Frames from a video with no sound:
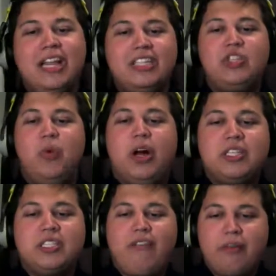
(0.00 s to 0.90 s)
Let's do all the
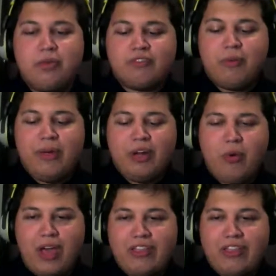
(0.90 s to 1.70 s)
stuff everyone's familiar with